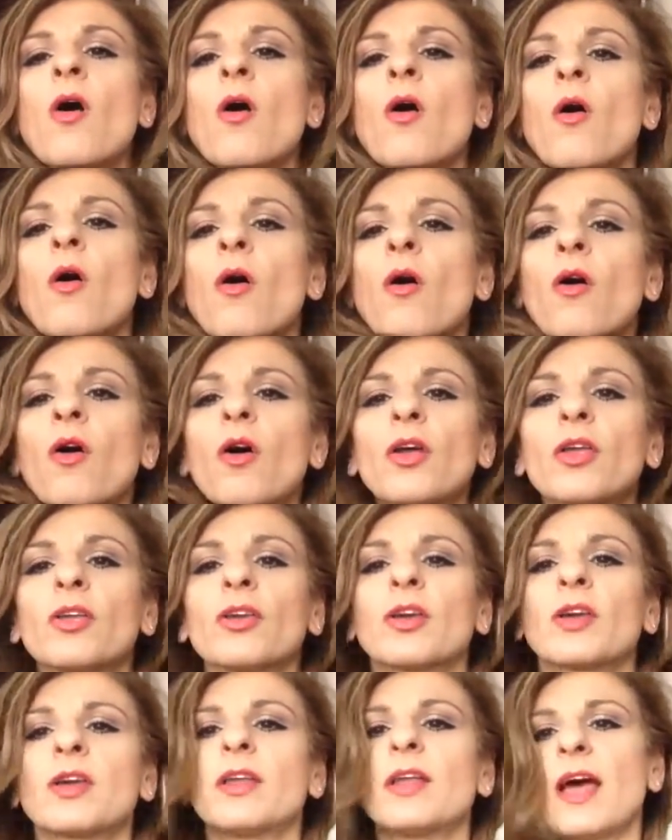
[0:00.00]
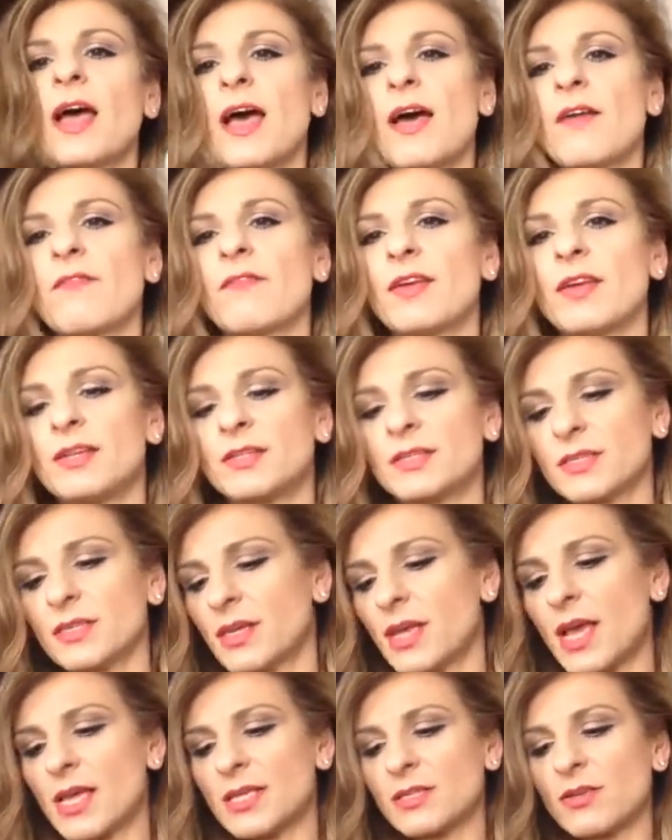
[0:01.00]
Or you can have it
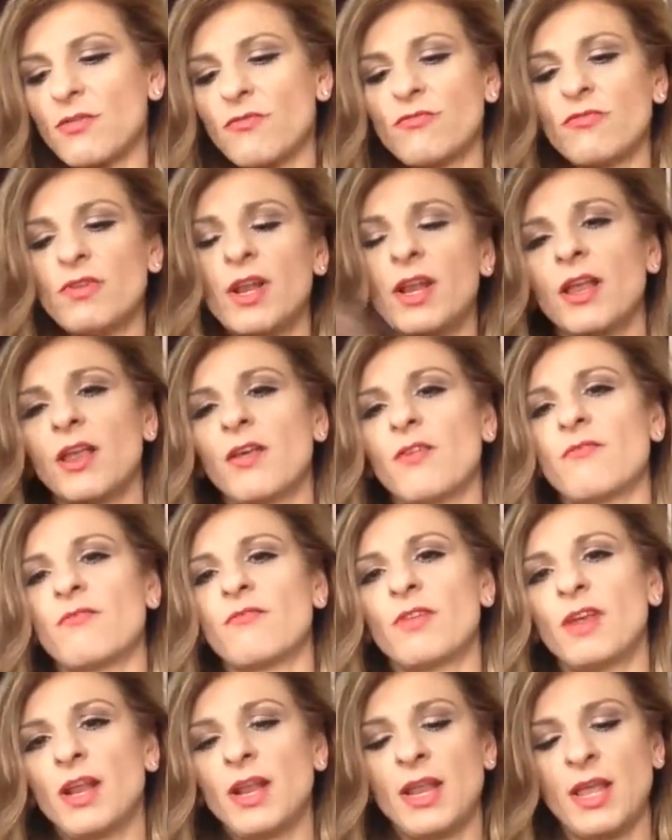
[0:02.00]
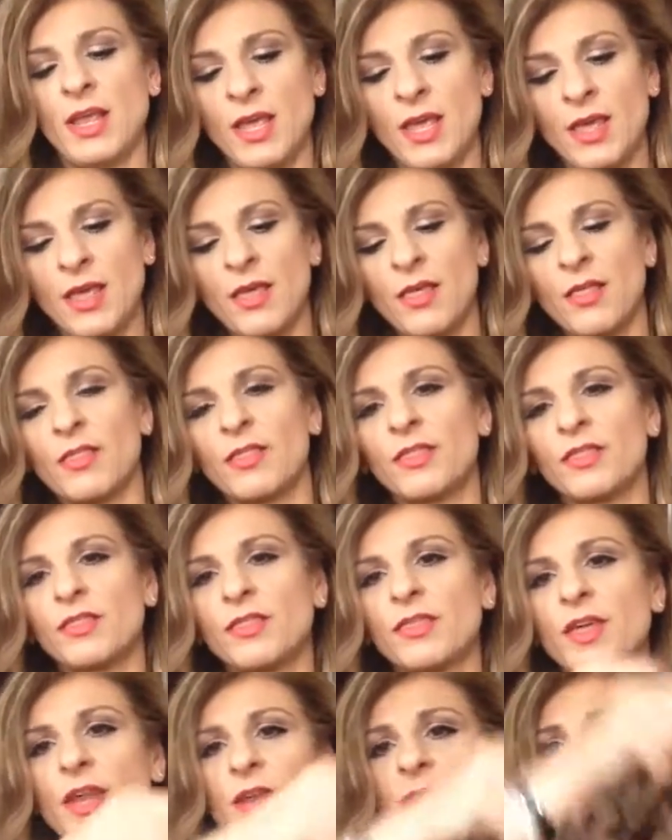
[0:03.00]
as a really, really
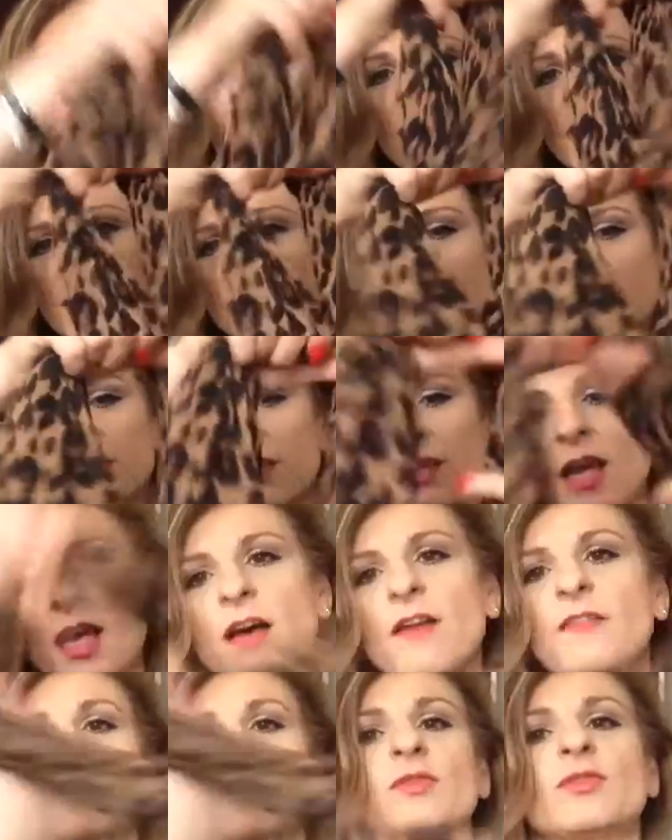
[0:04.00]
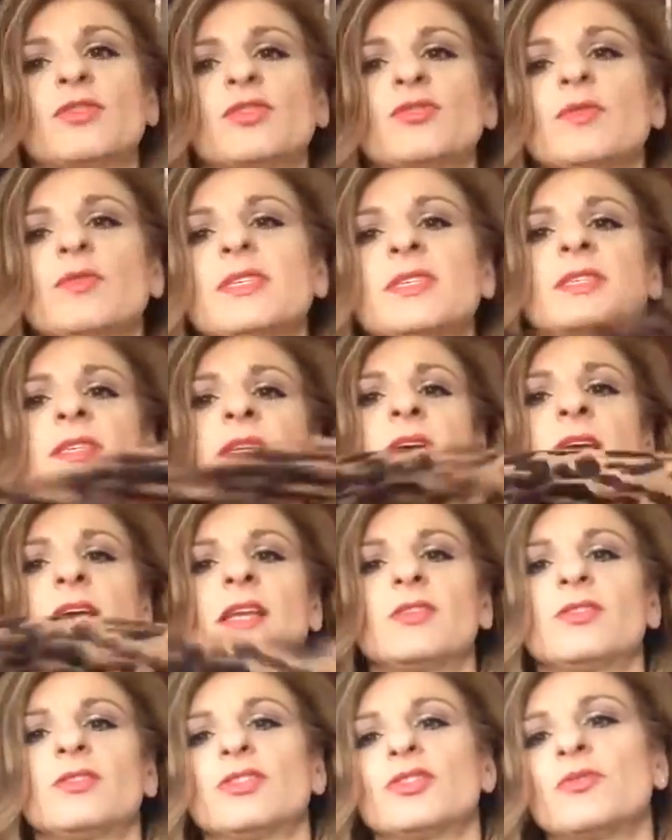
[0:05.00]
thin scarf. So twist it
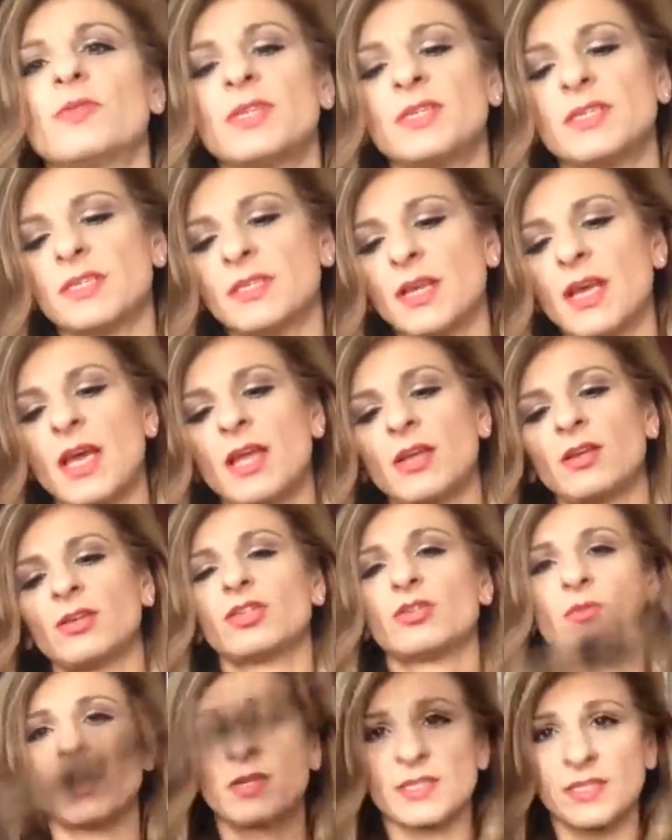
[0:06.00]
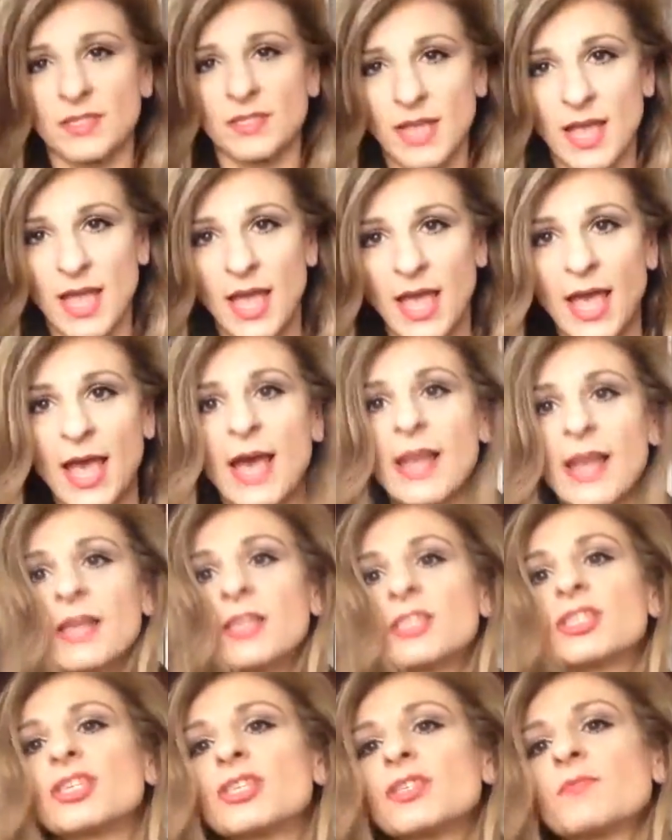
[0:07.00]
and you twist it and you twist it, and
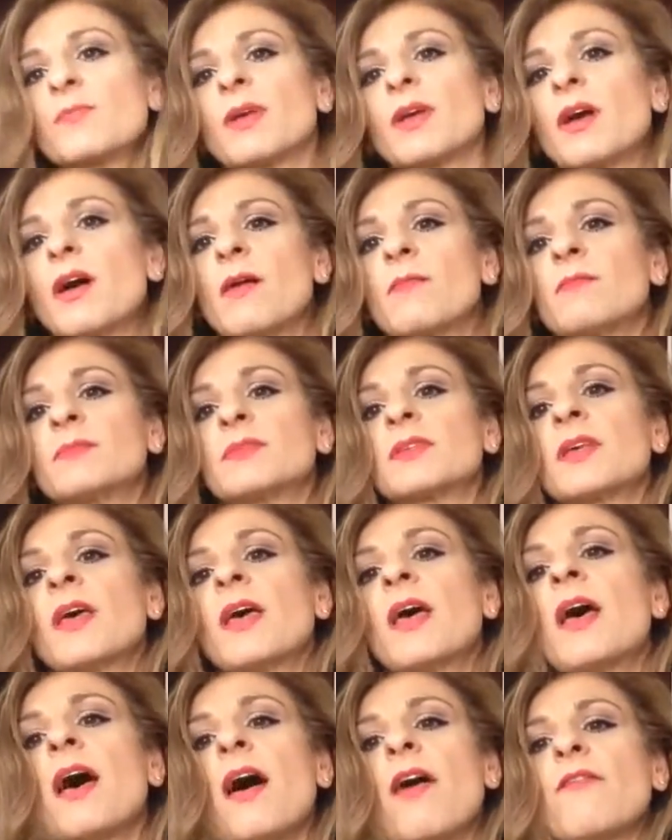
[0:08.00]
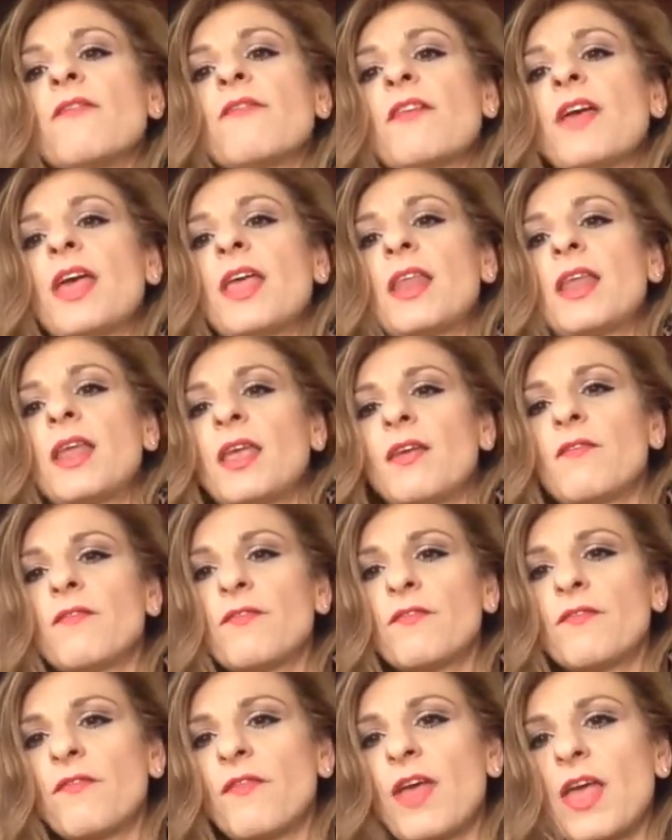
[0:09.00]
it just becomes a very,
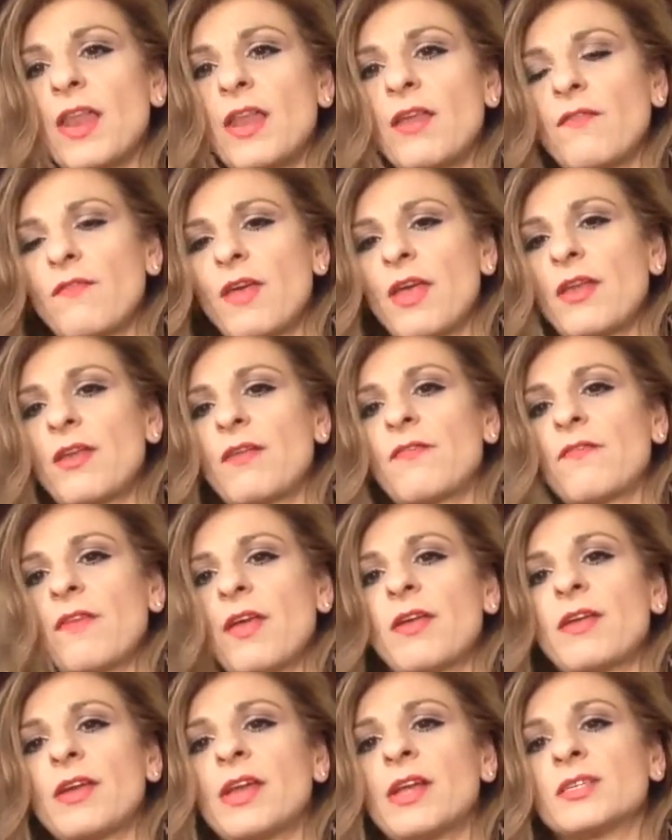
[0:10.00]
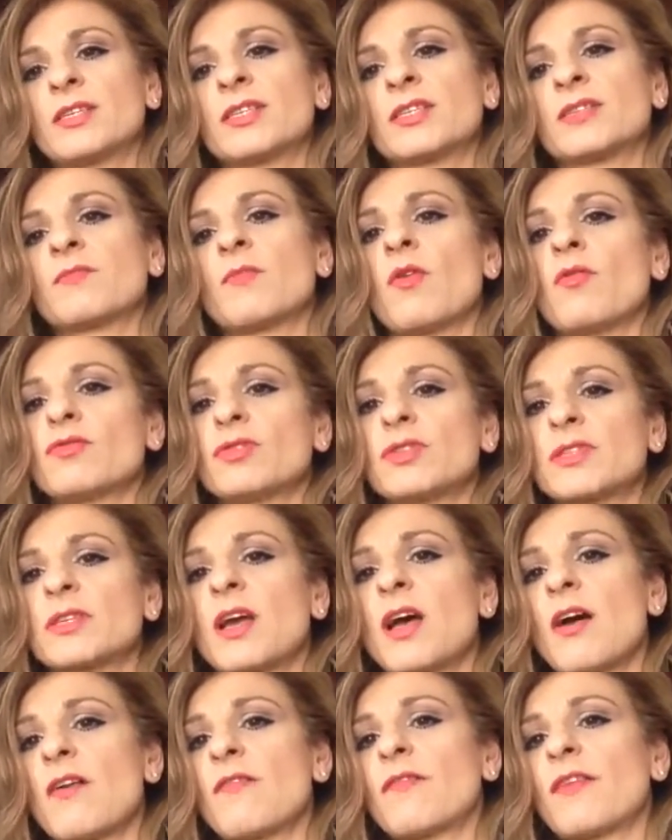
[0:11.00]
very, very, very small
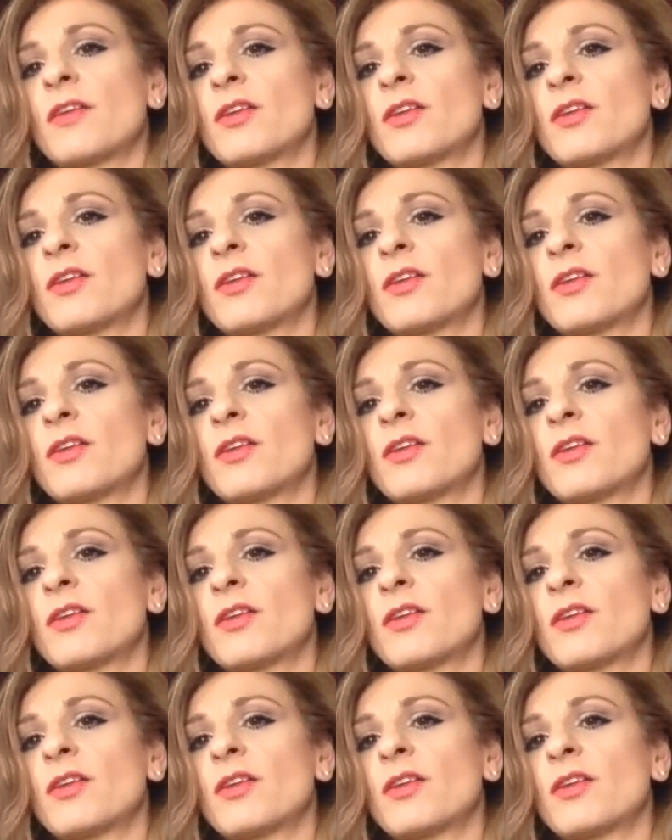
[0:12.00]
scarf.